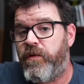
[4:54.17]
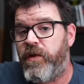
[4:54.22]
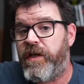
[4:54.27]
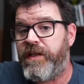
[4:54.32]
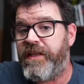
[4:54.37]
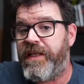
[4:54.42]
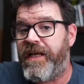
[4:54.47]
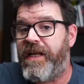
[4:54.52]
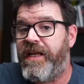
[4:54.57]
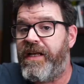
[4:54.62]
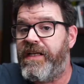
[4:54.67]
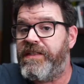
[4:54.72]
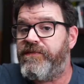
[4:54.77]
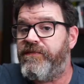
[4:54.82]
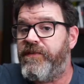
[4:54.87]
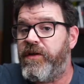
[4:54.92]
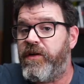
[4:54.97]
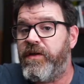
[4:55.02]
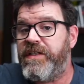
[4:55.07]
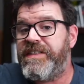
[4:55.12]
one that has
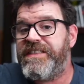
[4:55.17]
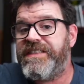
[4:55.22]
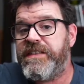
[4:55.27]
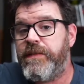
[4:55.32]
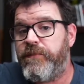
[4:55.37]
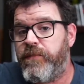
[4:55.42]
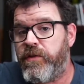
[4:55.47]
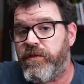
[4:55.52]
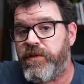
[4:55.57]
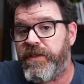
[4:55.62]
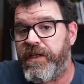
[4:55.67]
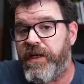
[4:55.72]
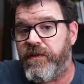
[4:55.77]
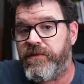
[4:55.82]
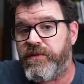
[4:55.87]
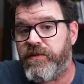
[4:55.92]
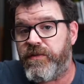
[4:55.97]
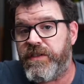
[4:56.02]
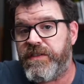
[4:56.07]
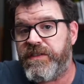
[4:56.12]
very similar
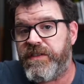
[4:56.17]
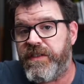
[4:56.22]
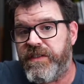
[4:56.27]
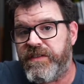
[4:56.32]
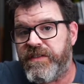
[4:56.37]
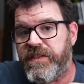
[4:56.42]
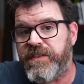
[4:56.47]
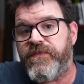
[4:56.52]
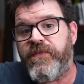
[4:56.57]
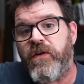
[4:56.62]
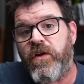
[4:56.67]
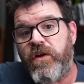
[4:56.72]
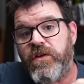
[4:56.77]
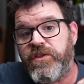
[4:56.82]
characteristics as far